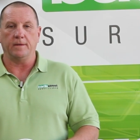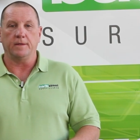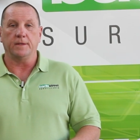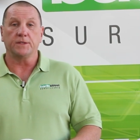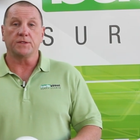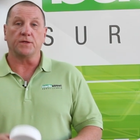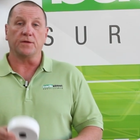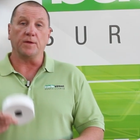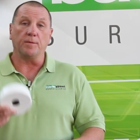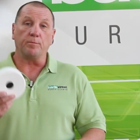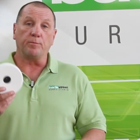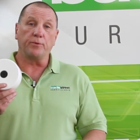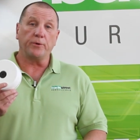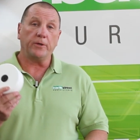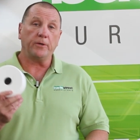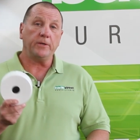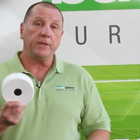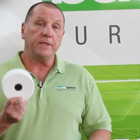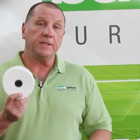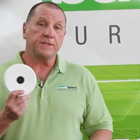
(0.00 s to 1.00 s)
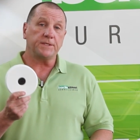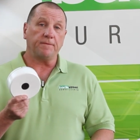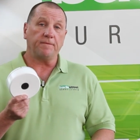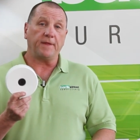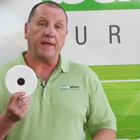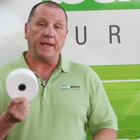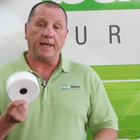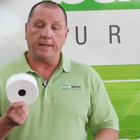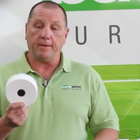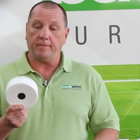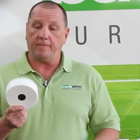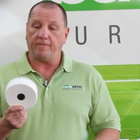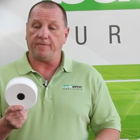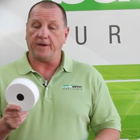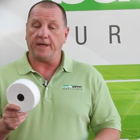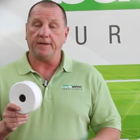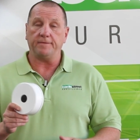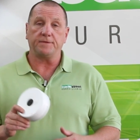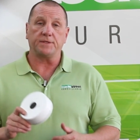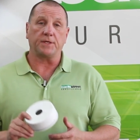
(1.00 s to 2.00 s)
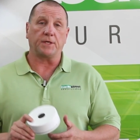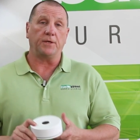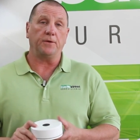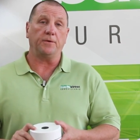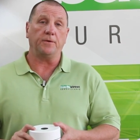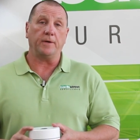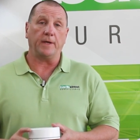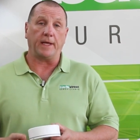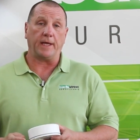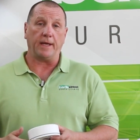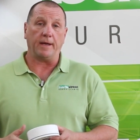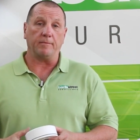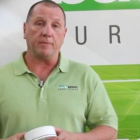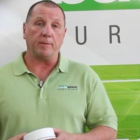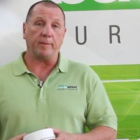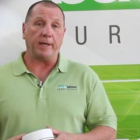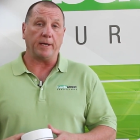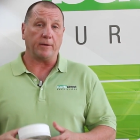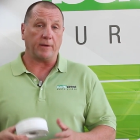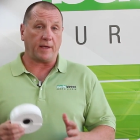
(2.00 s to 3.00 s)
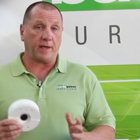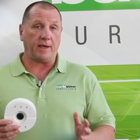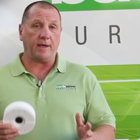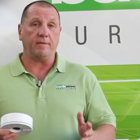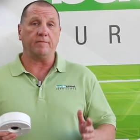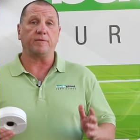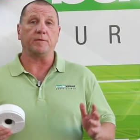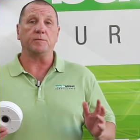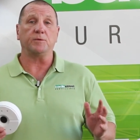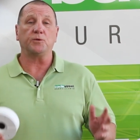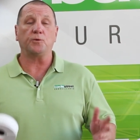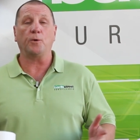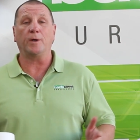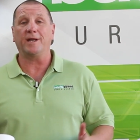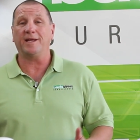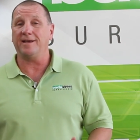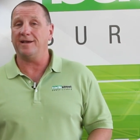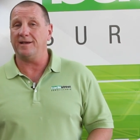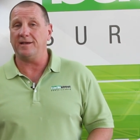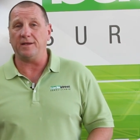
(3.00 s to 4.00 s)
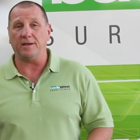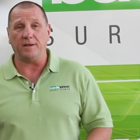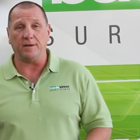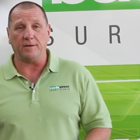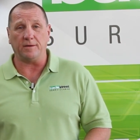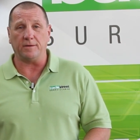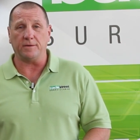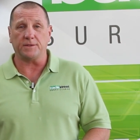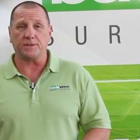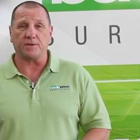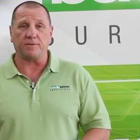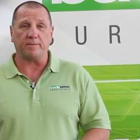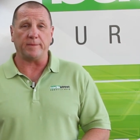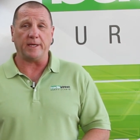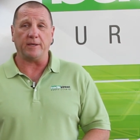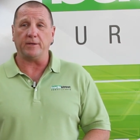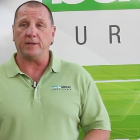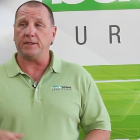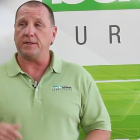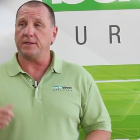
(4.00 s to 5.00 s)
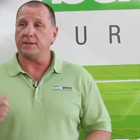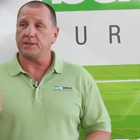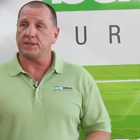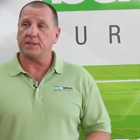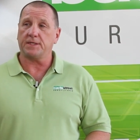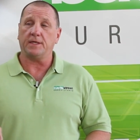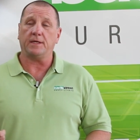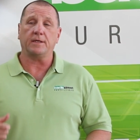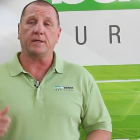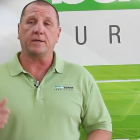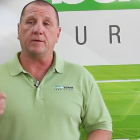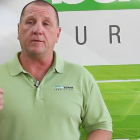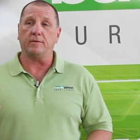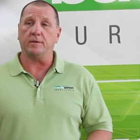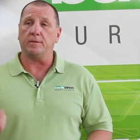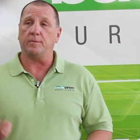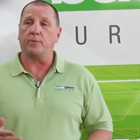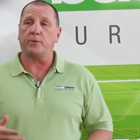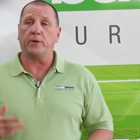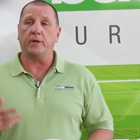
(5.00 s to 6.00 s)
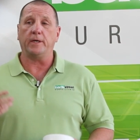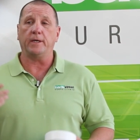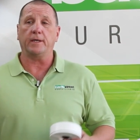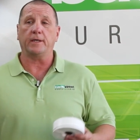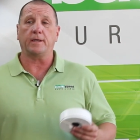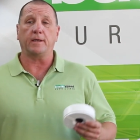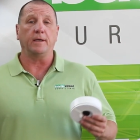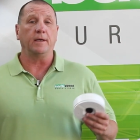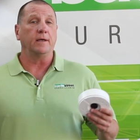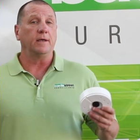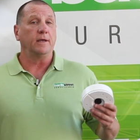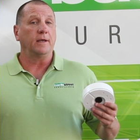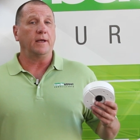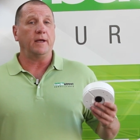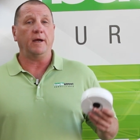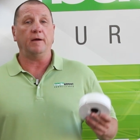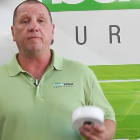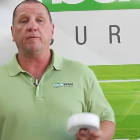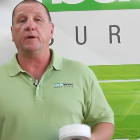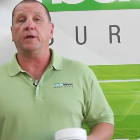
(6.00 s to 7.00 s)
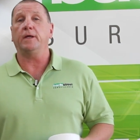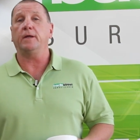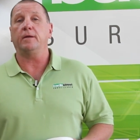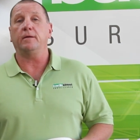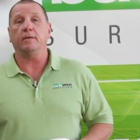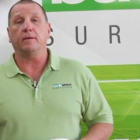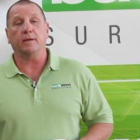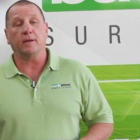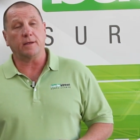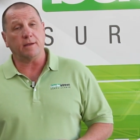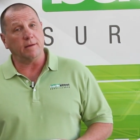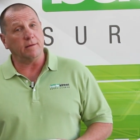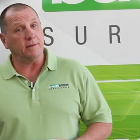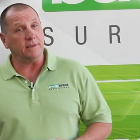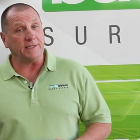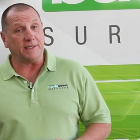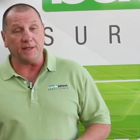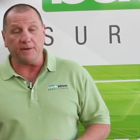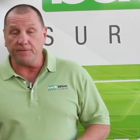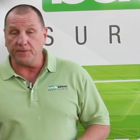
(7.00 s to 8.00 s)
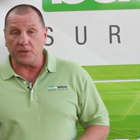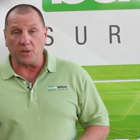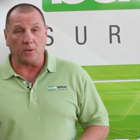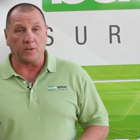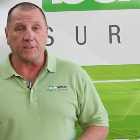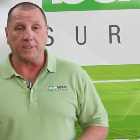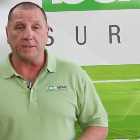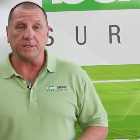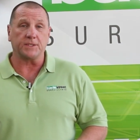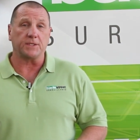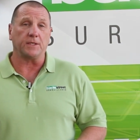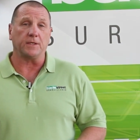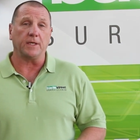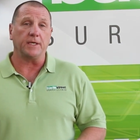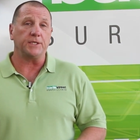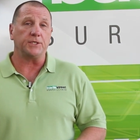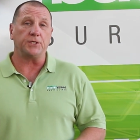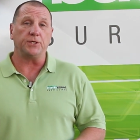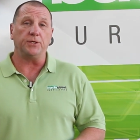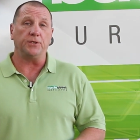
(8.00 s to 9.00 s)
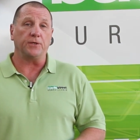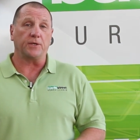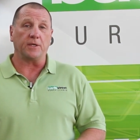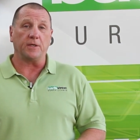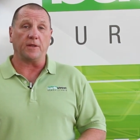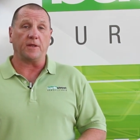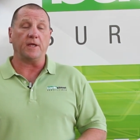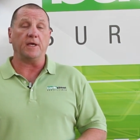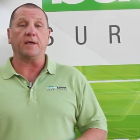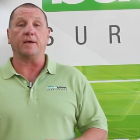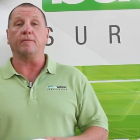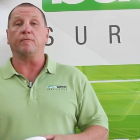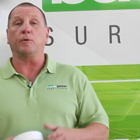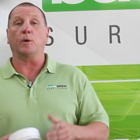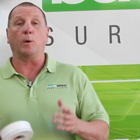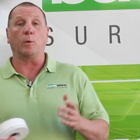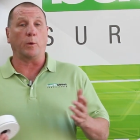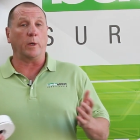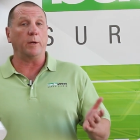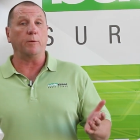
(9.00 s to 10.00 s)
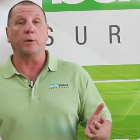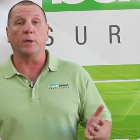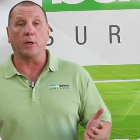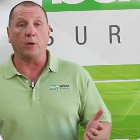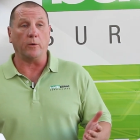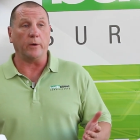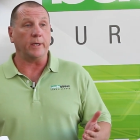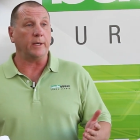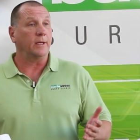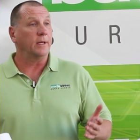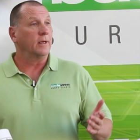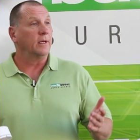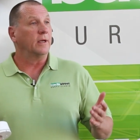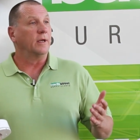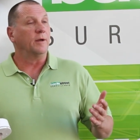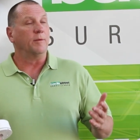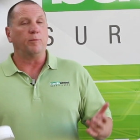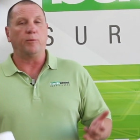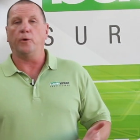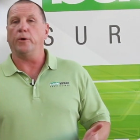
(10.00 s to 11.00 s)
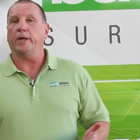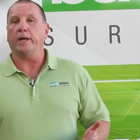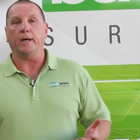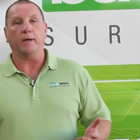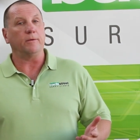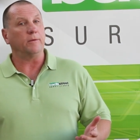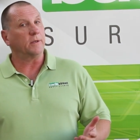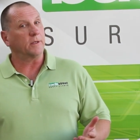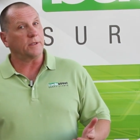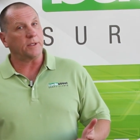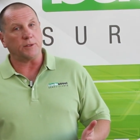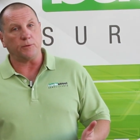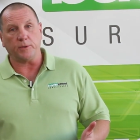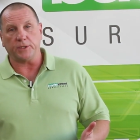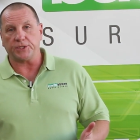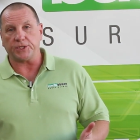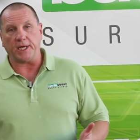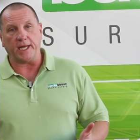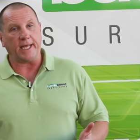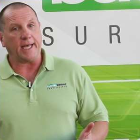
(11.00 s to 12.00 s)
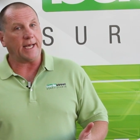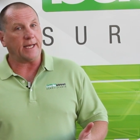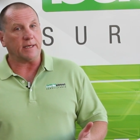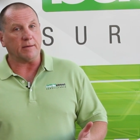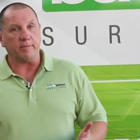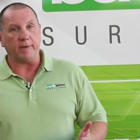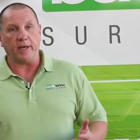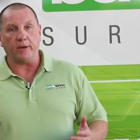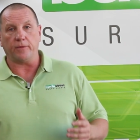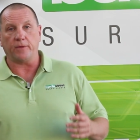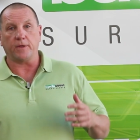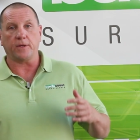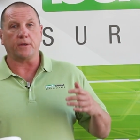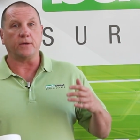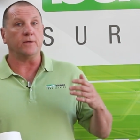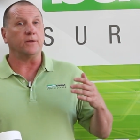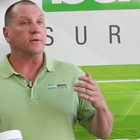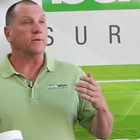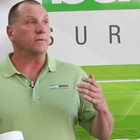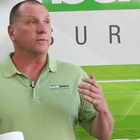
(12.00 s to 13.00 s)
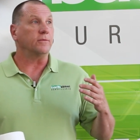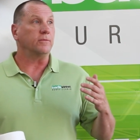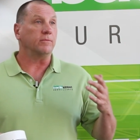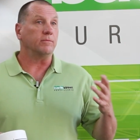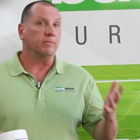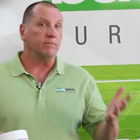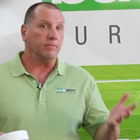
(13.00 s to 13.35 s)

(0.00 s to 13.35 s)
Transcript: So the brilliance of the M5 security camera mount came from 28 years of mounting to stucco and brick, every difficult installation you can think of, where we were going, boy, I really wish I had a mount that could do